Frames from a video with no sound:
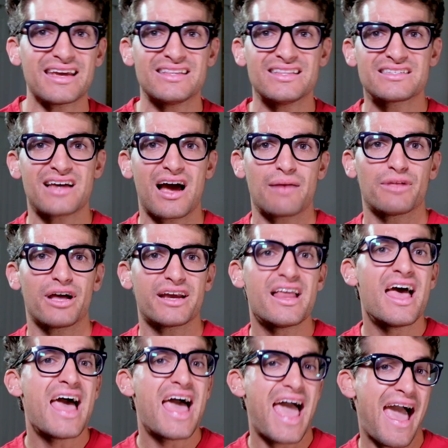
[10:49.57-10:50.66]
in the timeline
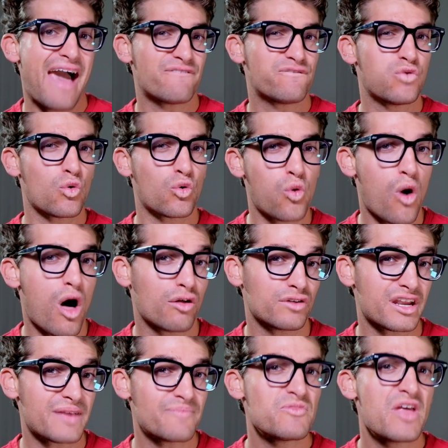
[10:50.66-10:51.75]
at full quality.